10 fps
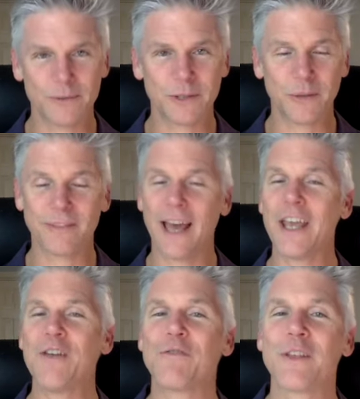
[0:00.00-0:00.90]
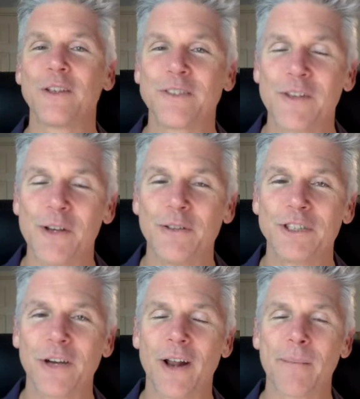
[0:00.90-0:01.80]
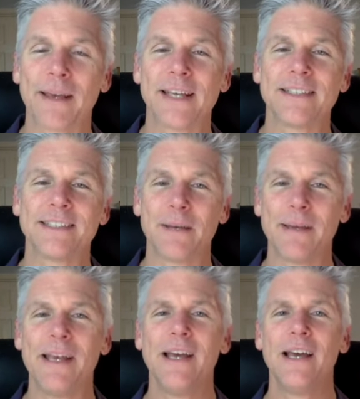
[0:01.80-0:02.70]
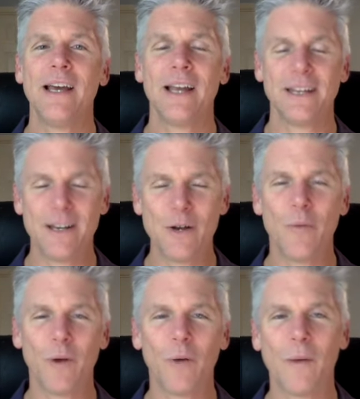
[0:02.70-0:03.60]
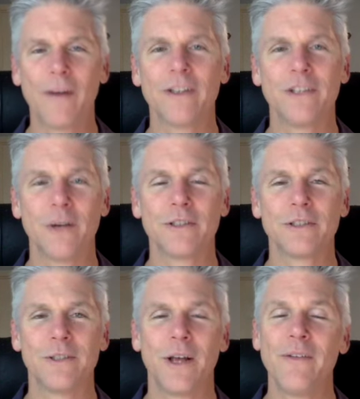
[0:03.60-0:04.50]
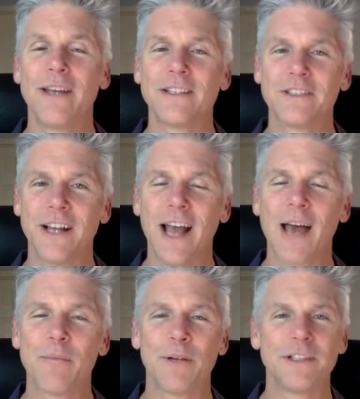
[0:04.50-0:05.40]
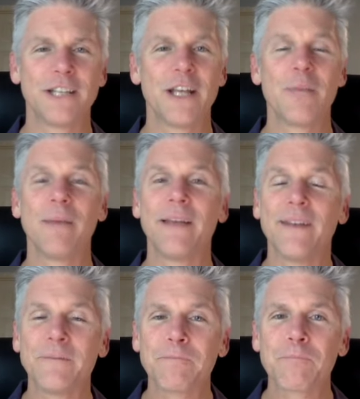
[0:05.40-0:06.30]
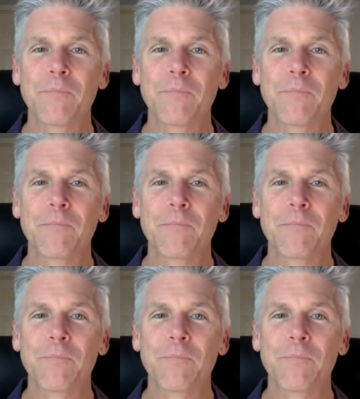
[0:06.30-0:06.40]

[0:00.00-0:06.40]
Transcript: So thank you for those of you who showed up at Kissimmee New World Wellness Yoga Studio yesterday. I appreciate you being there.